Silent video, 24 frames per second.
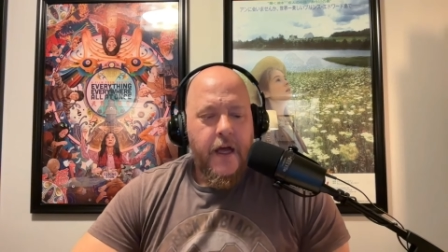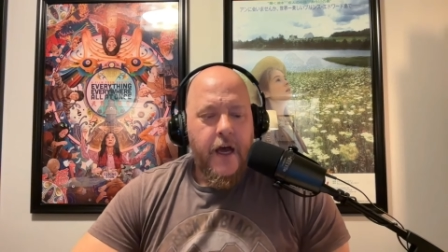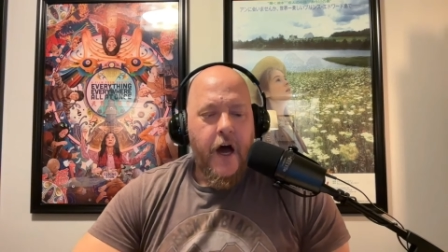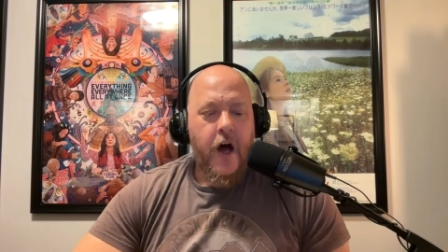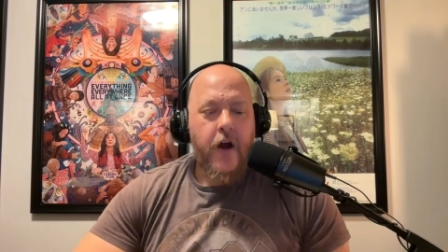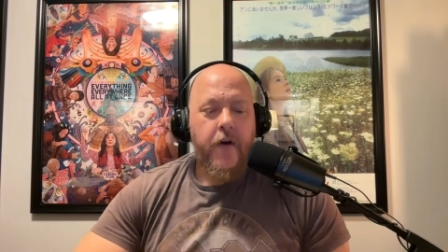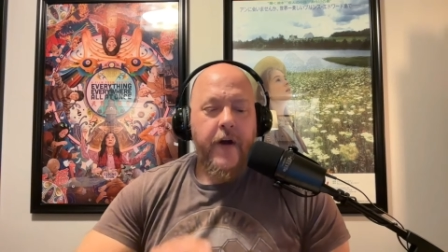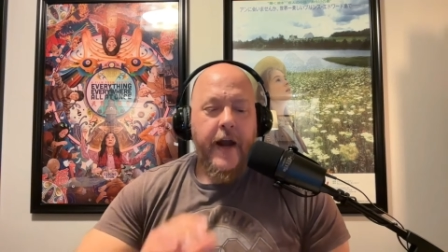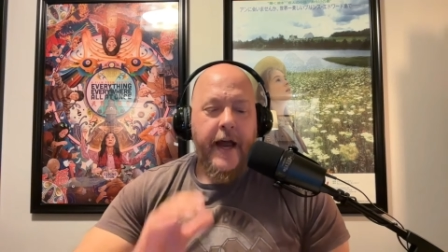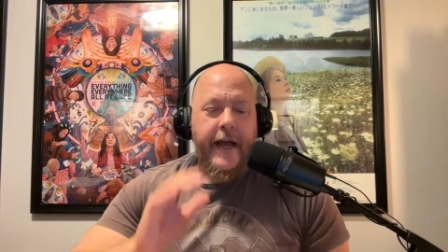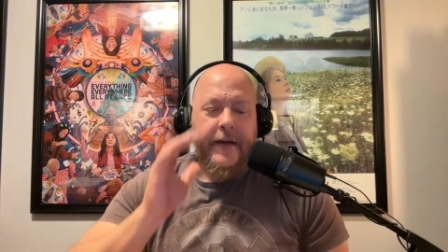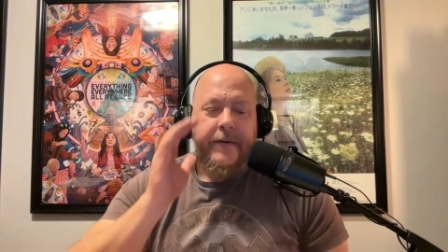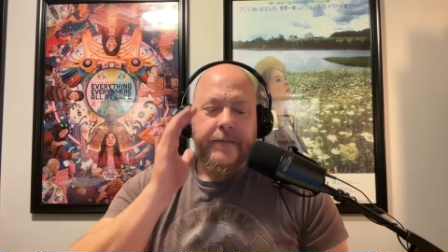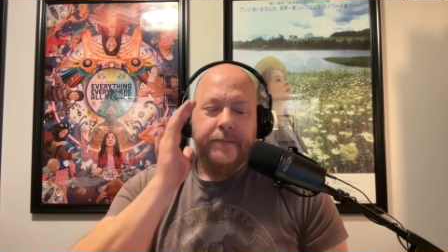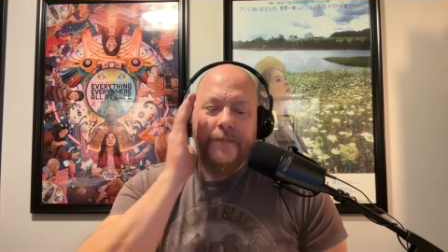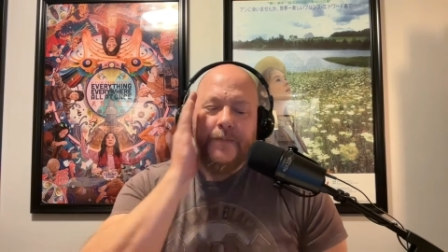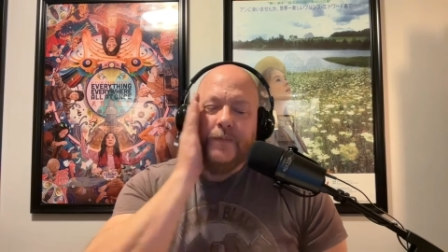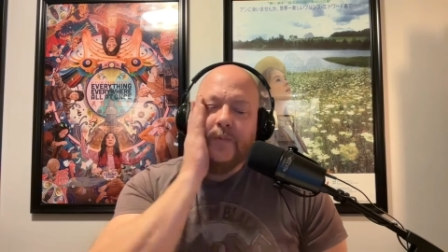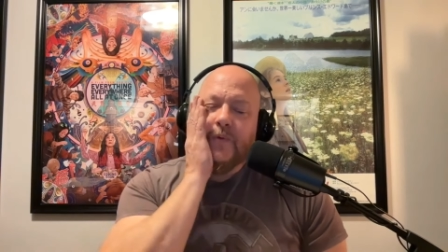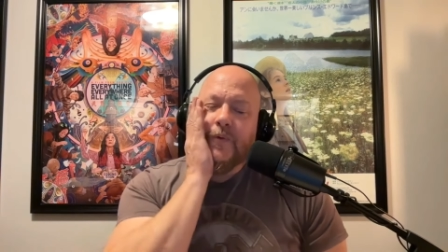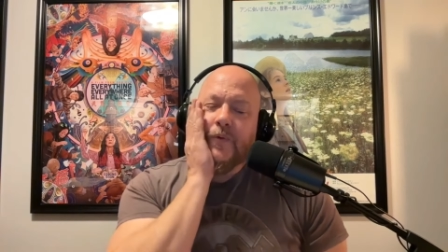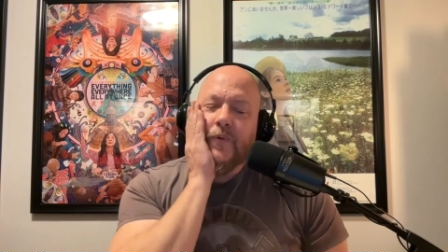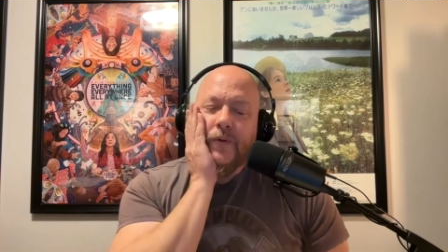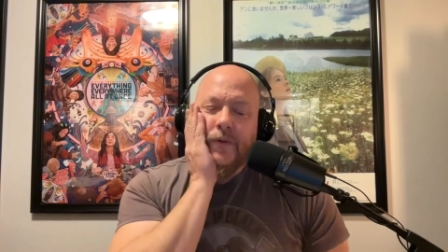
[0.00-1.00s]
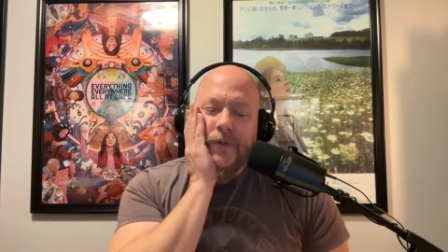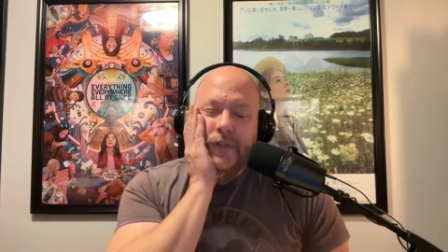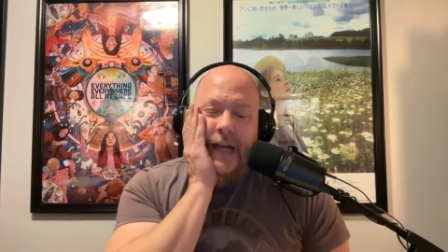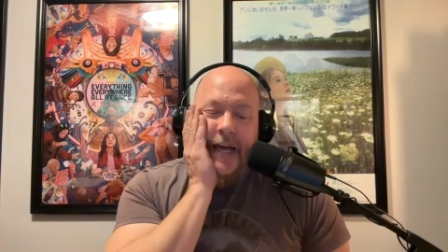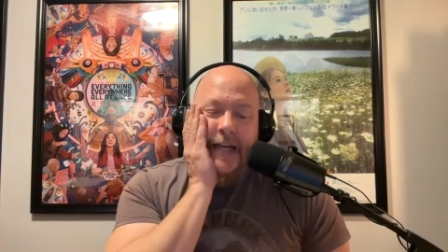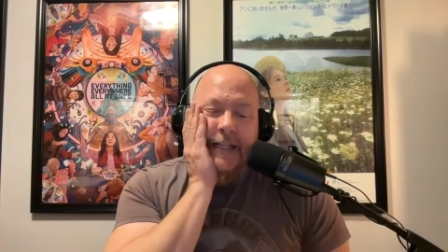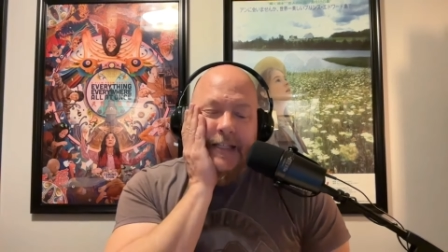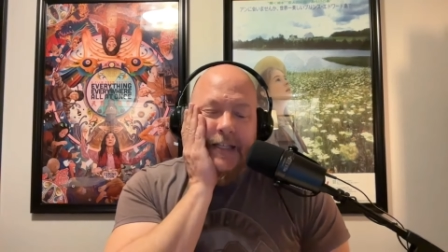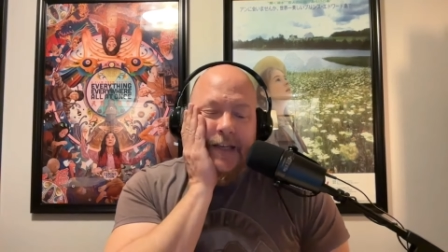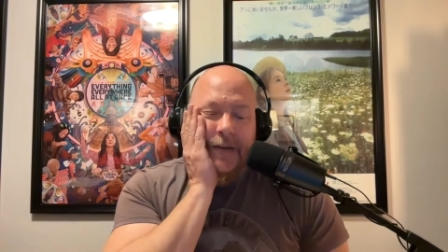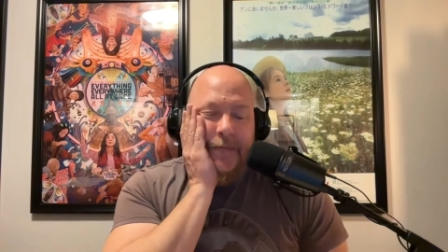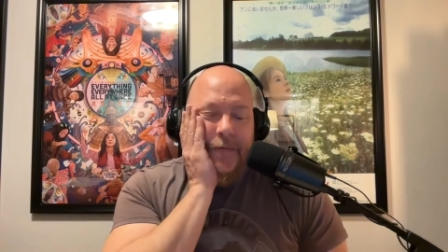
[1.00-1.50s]
all right
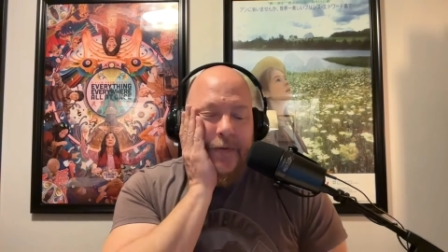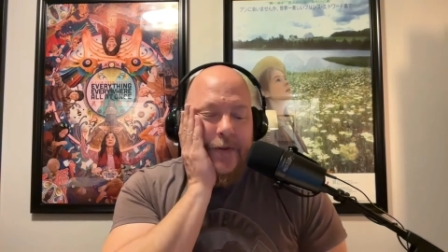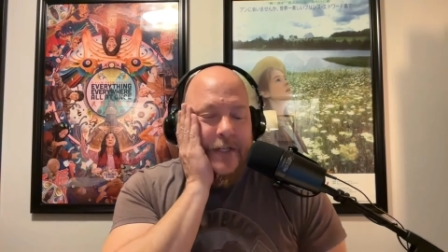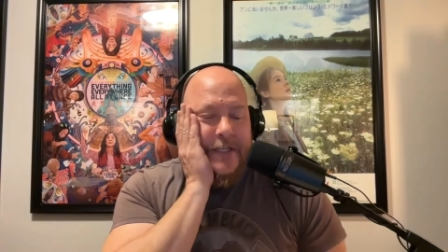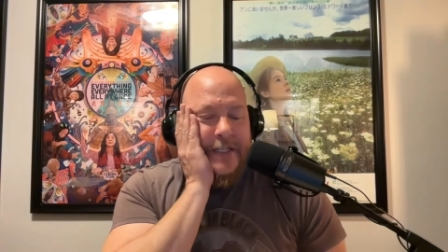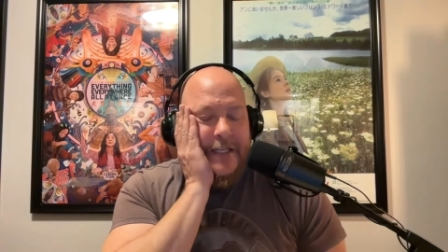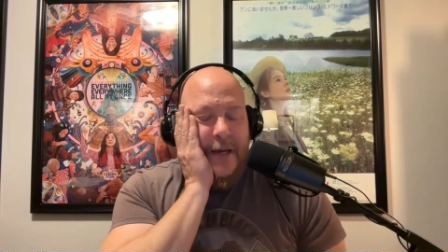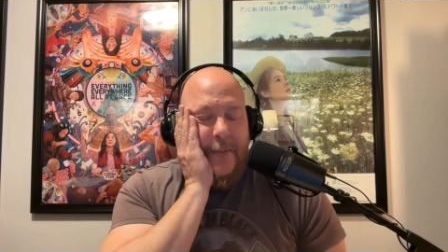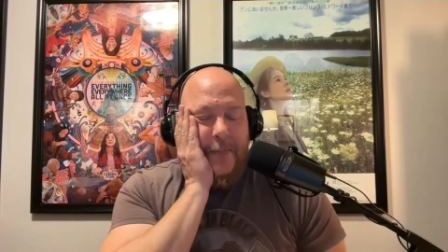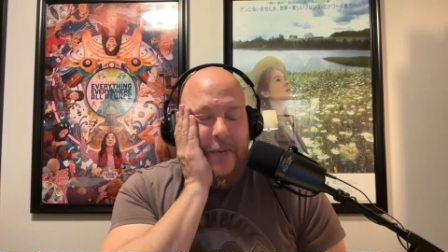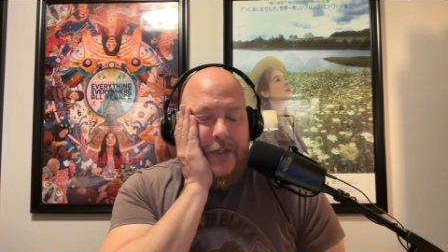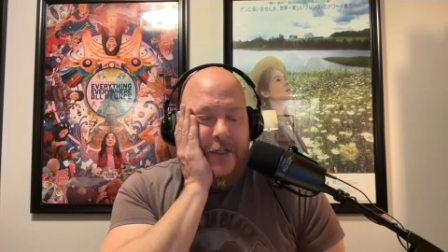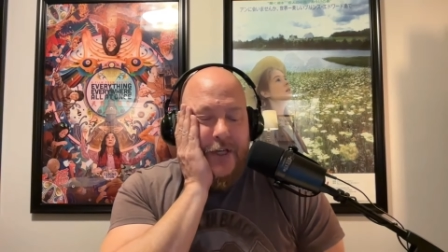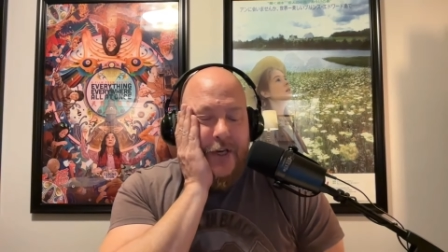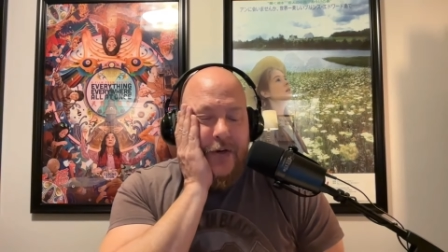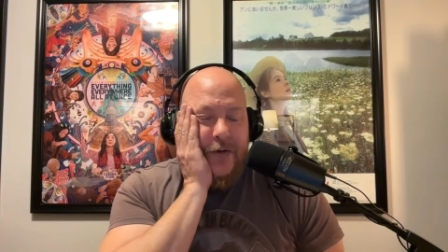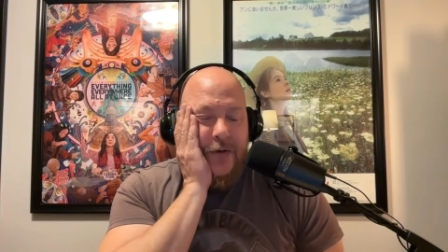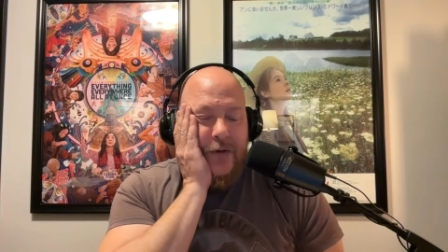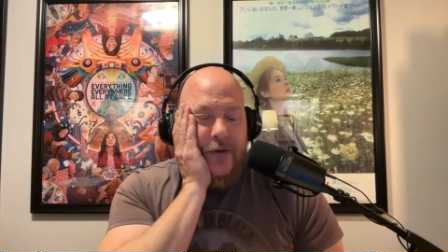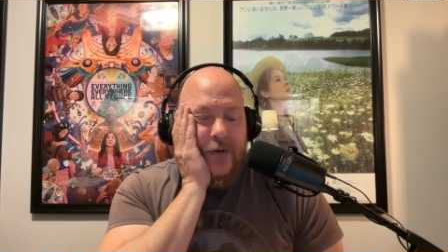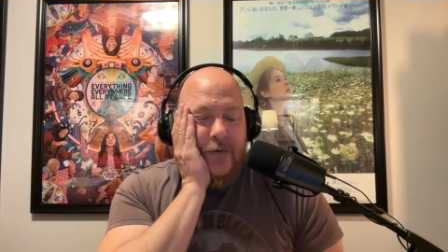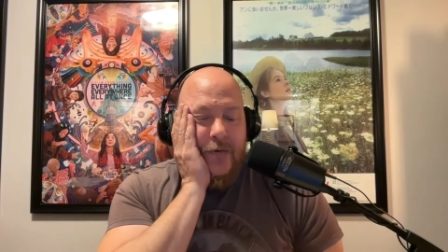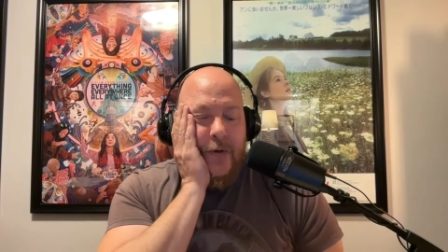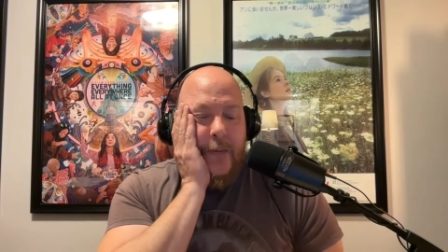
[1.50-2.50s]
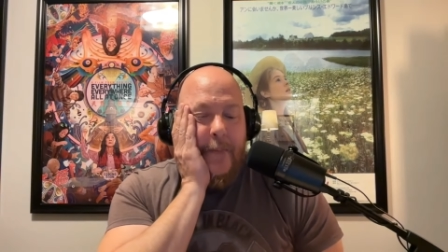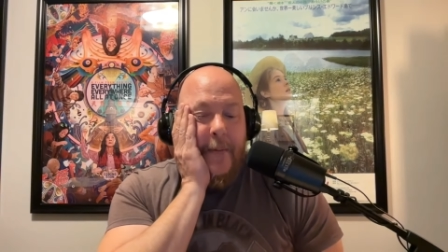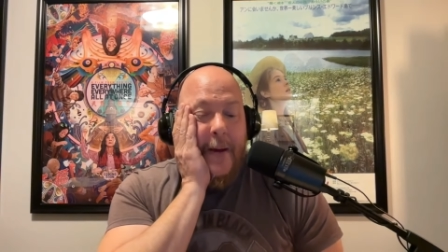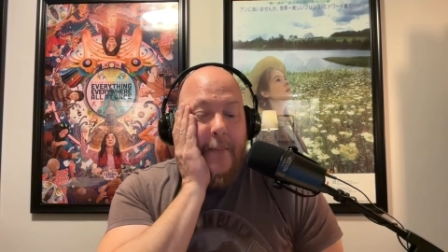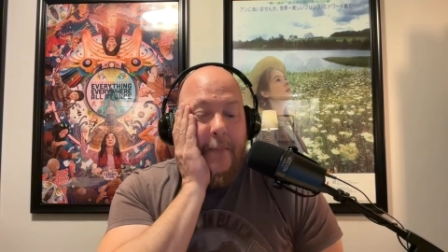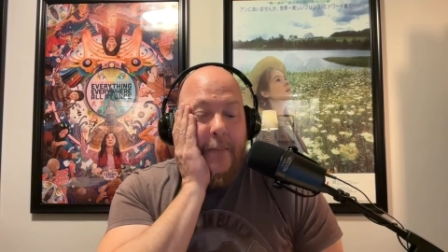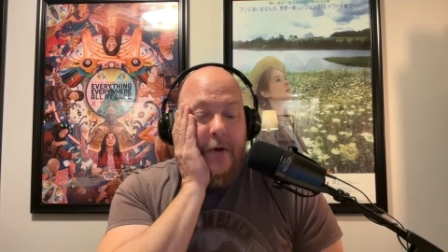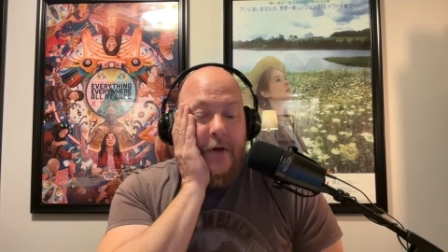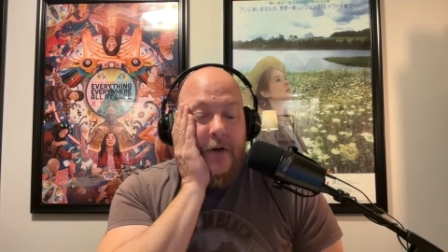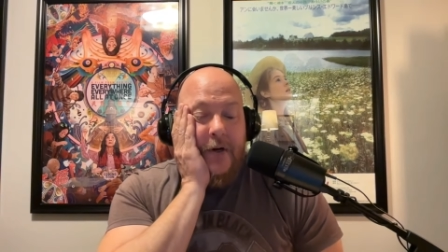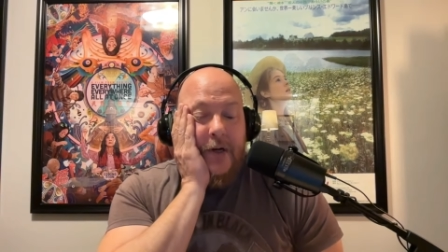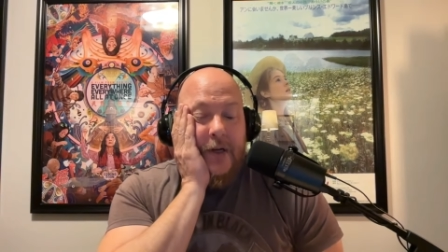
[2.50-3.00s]
that's it for this episode
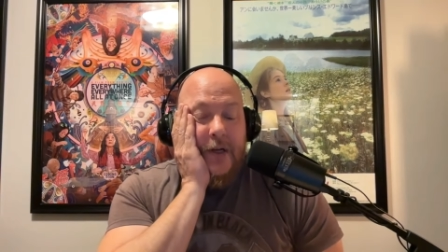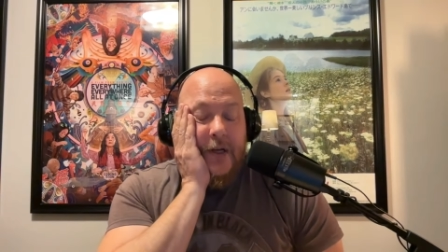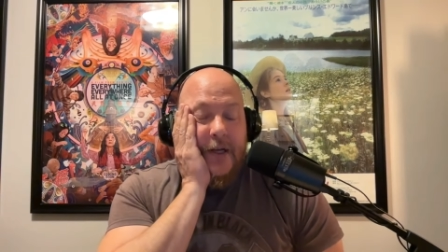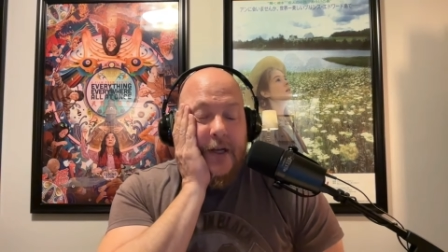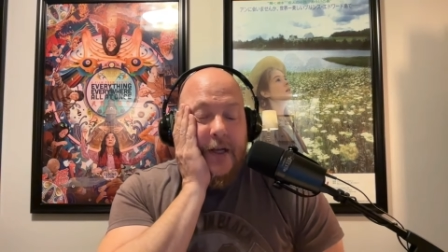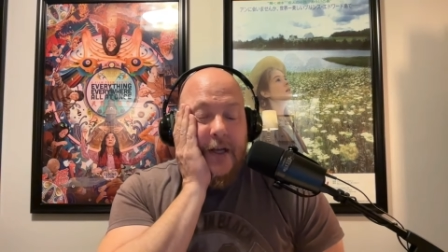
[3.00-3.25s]
remember